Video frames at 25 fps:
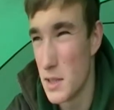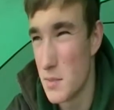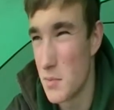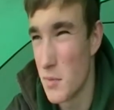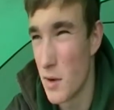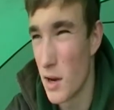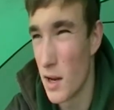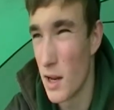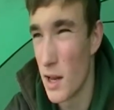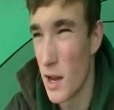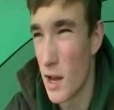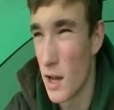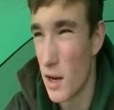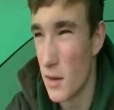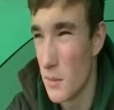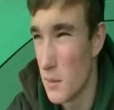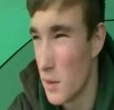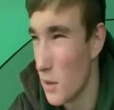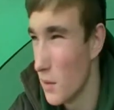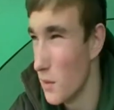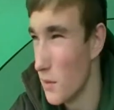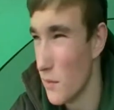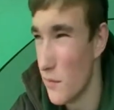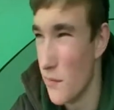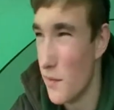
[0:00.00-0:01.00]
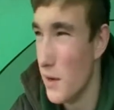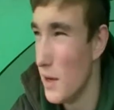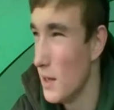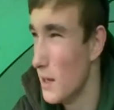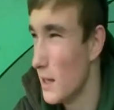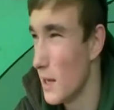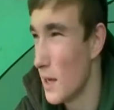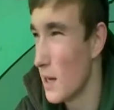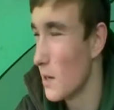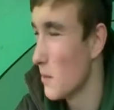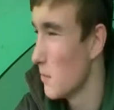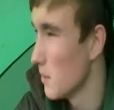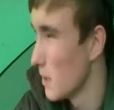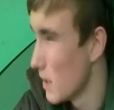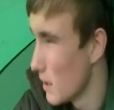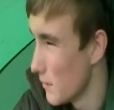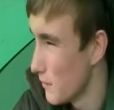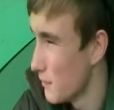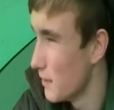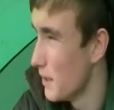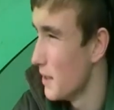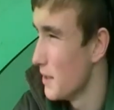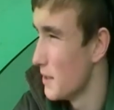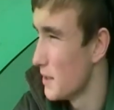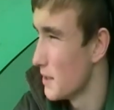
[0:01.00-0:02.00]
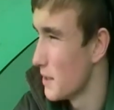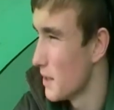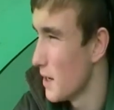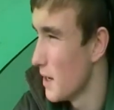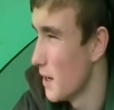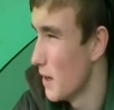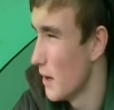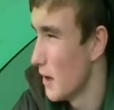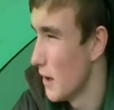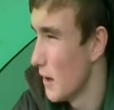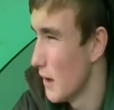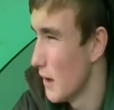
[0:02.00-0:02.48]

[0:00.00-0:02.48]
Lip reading: spring they're going to be on the feed, they're going to be having it. So